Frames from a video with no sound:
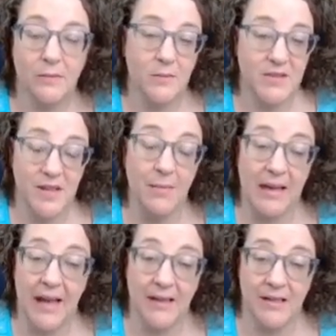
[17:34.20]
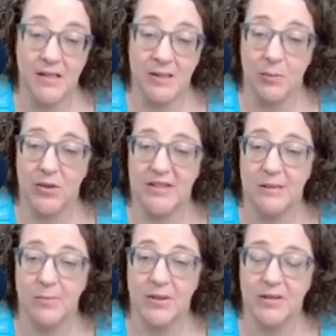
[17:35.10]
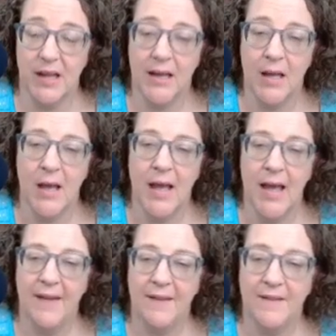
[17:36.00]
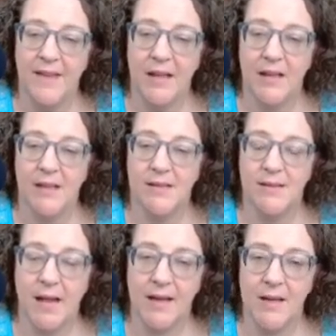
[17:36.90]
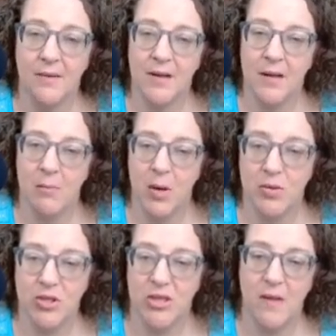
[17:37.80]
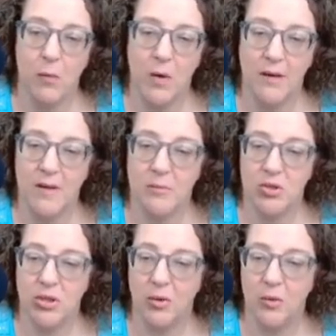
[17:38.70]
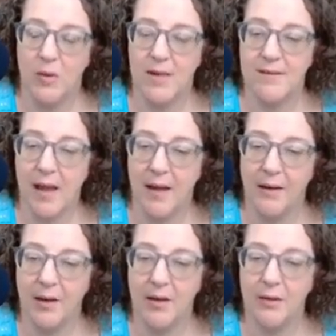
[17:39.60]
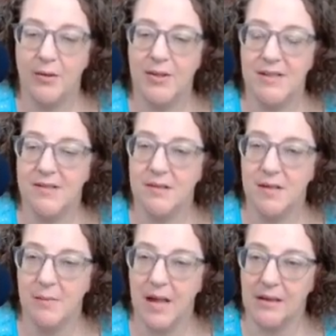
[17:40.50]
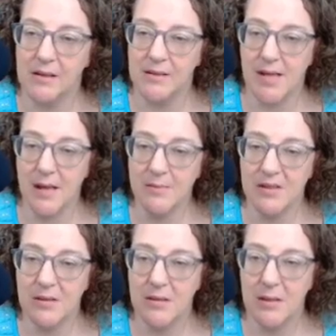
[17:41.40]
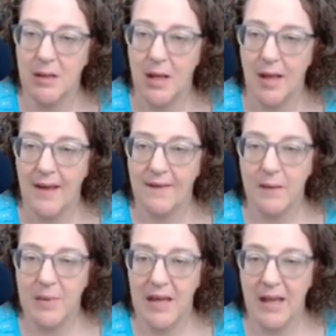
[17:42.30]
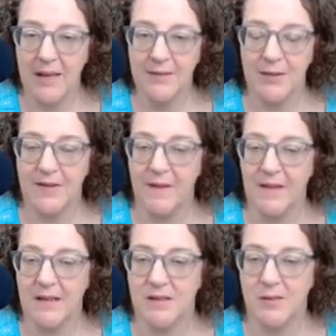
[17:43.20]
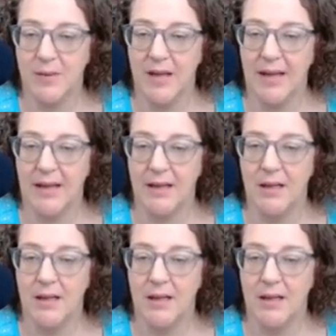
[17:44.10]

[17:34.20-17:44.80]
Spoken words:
somebody had a disappointing birthday. And the secondary emotion that one of them showed was anger, criticism, and contempt. And the behavior that they displayed